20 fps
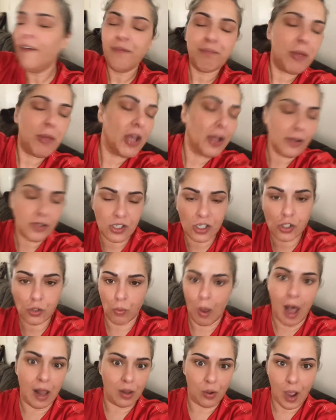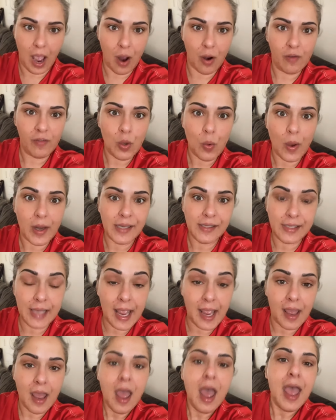pill to swallow, however you want to say
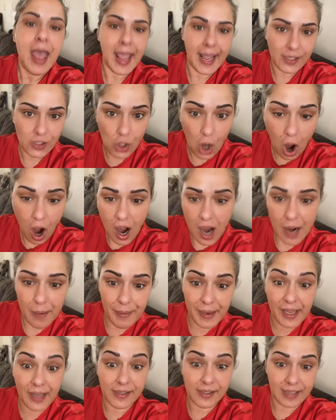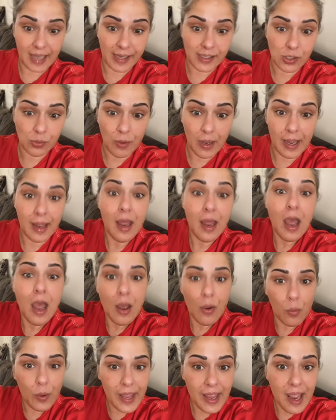it. It's hard because guess what?
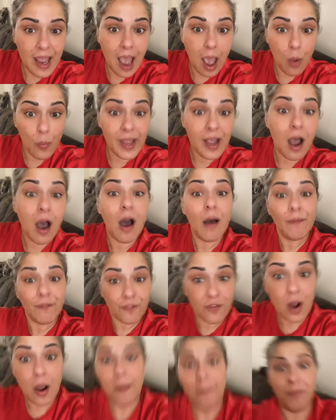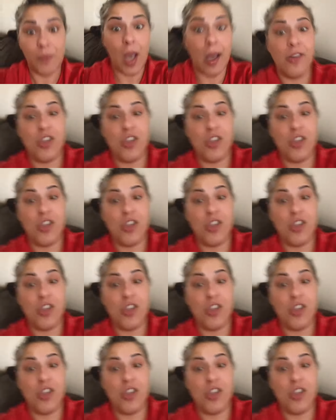We come from a